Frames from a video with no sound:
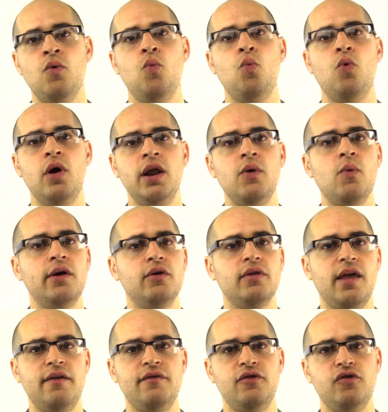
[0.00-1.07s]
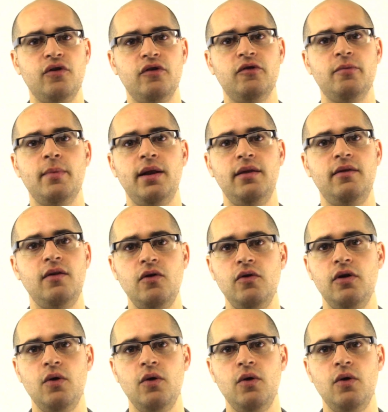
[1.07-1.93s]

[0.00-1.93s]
What do you want your life insurance money to do?